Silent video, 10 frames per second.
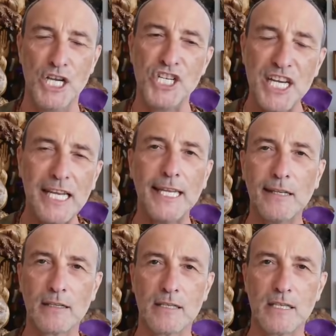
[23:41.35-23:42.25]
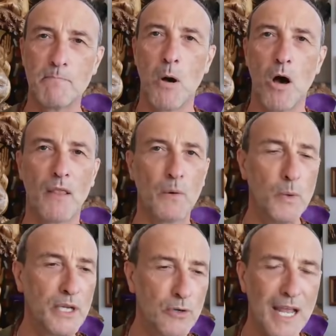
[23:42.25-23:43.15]
She heals us more
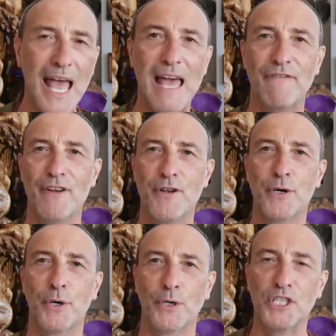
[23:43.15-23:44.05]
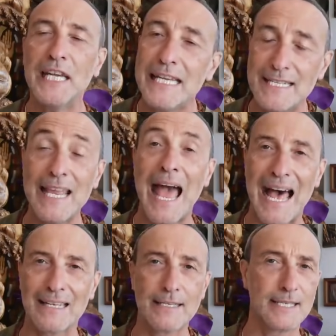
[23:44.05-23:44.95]
than we could ever know. She is the
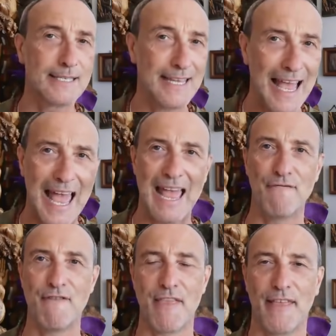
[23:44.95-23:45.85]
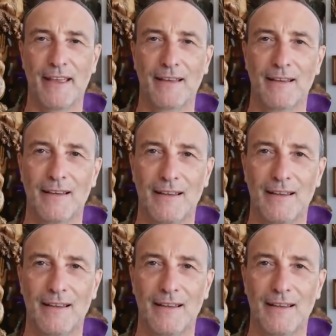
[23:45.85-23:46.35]
answer to everything.